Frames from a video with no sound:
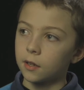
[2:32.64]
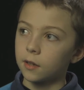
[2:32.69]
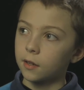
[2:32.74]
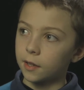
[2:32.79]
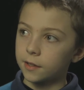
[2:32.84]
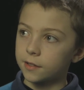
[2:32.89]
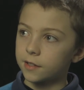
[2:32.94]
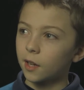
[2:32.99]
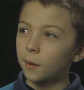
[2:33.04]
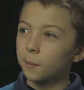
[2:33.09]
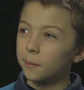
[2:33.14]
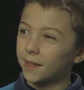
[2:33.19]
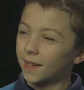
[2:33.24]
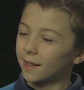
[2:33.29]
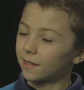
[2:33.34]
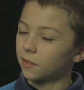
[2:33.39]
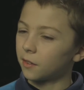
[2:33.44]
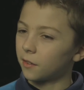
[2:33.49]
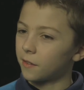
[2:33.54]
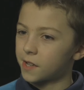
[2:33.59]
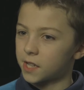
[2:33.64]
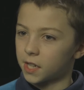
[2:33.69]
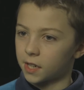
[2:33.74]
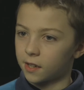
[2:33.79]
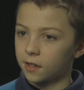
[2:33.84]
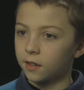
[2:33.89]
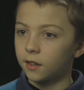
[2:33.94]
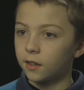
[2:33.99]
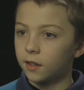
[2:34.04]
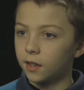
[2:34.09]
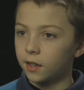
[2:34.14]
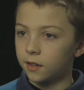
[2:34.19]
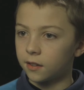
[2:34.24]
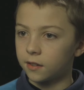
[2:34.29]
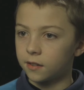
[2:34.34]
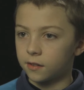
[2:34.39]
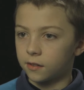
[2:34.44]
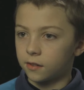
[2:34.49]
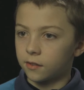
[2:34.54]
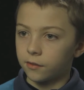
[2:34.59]
Like some technology,
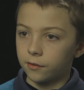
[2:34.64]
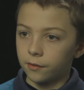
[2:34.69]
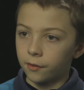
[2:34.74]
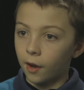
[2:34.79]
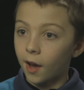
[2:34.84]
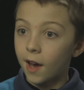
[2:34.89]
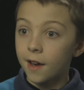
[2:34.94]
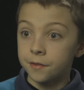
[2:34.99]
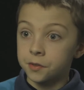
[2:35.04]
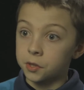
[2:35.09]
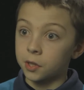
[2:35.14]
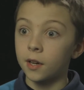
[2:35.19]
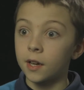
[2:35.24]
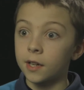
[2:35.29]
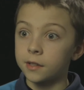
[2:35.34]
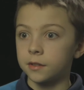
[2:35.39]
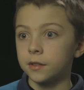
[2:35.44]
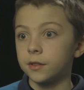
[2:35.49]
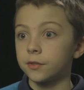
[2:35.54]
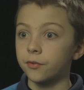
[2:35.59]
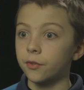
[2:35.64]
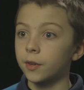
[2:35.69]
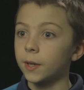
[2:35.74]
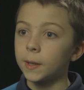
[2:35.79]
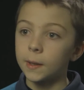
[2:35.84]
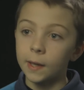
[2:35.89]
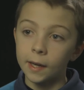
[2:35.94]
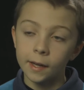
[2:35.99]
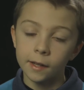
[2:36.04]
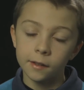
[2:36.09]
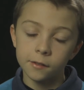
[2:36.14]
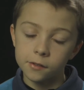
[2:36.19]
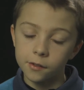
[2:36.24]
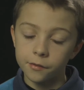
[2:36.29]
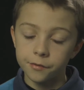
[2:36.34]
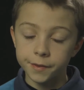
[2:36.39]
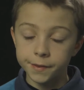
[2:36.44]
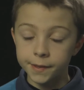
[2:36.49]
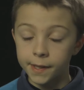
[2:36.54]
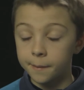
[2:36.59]
it's life-size and it's 3D and
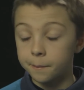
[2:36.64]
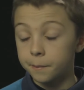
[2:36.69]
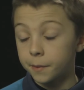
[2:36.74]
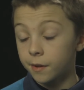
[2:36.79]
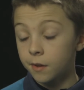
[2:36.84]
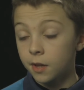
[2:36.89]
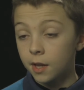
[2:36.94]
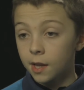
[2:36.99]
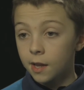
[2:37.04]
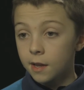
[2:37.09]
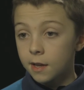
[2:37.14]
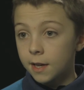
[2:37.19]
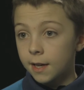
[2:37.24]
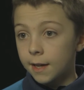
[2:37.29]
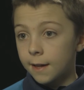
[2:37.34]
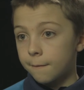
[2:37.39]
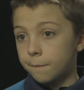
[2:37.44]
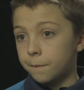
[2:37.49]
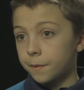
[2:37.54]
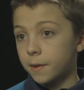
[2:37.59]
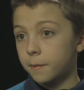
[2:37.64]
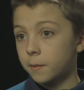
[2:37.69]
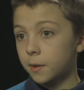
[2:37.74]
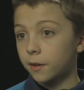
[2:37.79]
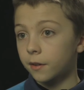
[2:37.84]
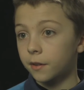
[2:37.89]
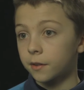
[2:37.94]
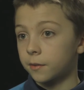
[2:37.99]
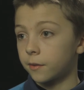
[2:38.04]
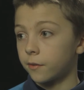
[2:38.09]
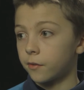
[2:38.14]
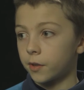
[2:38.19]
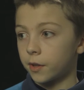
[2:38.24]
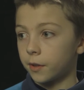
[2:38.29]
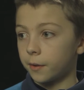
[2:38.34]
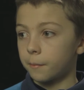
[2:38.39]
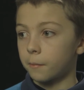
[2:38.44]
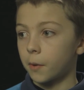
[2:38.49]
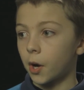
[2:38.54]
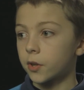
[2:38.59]
stuff like that. But to be honest with
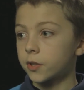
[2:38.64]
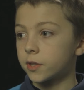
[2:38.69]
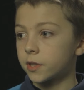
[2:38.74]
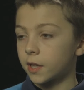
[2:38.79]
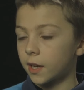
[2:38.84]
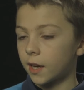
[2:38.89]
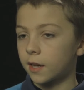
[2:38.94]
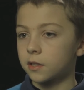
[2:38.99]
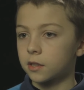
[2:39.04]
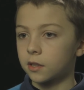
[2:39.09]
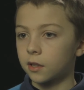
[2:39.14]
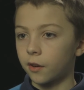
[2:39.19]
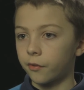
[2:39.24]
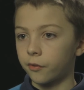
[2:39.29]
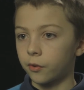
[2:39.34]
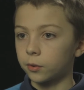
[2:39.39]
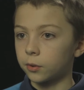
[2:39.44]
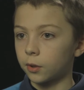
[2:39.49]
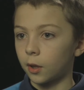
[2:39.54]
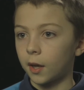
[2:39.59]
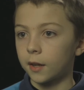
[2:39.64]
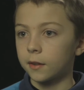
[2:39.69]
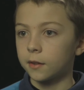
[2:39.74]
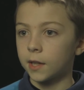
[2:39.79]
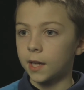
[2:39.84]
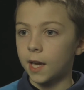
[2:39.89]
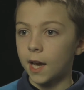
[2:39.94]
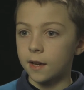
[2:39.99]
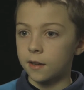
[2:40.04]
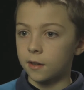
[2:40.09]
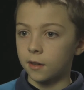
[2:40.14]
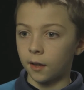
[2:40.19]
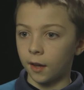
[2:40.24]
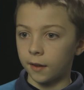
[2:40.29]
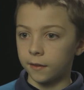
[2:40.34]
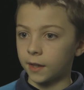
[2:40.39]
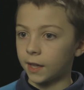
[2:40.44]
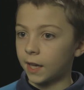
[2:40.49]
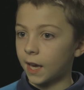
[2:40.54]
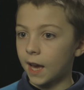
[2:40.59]
you, most of that stuff on like
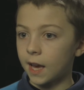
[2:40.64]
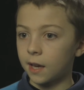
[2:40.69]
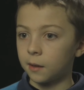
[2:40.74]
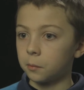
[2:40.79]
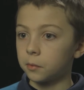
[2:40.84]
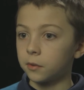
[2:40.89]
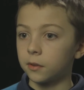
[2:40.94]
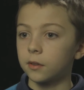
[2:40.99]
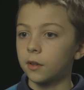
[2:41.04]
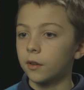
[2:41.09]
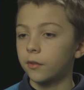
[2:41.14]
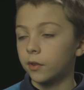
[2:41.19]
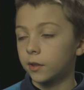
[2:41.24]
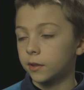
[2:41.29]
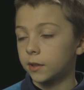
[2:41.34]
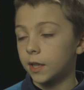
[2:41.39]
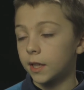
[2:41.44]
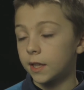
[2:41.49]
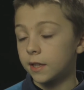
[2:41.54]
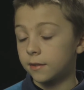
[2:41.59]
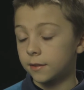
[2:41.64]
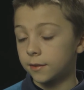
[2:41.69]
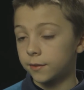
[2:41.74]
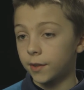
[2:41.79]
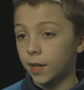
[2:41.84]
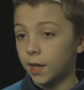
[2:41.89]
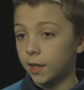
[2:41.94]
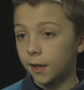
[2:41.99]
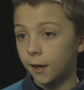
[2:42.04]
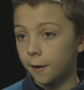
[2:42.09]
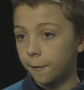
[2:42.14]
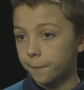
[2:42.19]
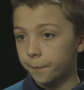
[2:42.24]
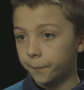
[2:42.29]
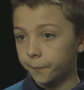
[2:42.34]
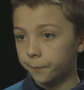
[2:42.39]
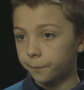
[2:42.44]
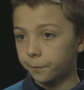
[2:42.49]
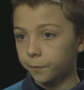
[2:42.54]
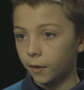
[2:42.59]
the games and stuff like that is fake.
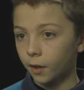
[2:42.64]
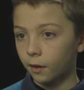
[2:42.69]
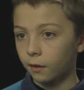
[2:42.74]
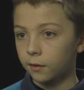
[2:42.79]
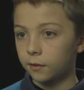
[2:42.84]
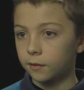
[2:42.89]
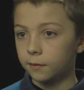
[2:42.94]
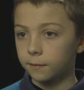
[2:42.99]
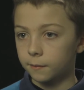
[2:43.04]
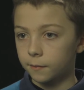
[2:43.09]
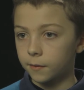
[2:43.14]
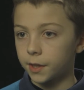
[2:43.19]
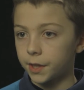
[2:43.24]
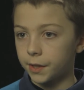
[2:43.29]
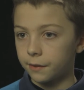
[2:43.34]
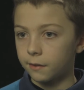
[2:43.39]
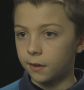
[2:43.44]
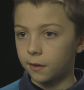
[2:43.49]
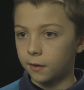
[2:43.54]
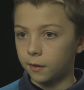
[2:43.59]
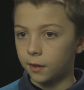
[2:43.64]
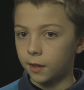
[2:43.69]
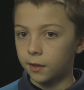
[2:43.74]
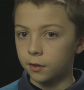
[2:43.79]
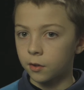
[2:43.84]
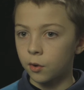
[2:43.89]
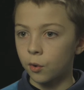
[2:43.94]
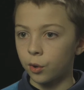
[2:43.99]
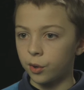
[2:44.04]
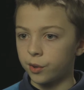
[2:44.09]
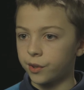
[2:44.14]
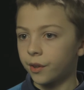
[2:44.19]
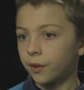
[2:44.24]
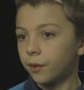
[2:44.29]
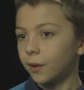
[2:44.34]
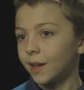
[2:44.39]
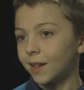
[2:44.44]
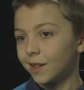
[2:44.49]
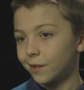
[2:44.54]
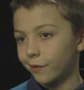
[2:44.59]
Even though, like, Call of Duty
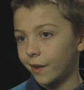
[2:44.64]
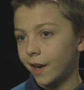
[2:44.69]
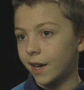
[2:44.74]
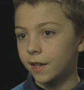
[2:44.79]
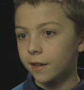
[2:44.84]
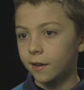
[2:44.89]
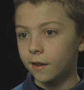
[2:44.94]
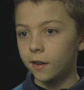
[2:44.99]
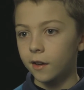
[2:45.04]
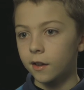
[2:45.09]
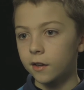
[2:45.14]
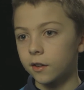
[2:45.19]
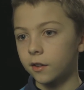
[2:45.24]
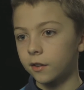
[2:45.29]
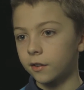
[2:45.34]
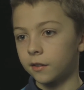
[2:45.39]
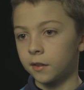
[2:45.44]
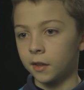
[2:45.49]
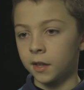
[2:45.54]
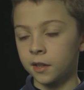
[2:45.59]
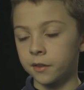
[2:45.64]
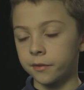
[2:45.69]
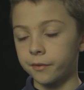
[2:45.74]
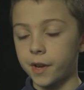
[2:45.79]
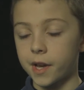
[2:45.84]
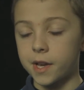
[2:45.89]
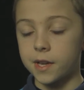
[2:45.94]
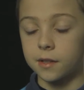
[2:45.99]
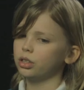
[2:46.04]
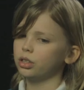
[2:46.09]
is fake, you can see it's fake.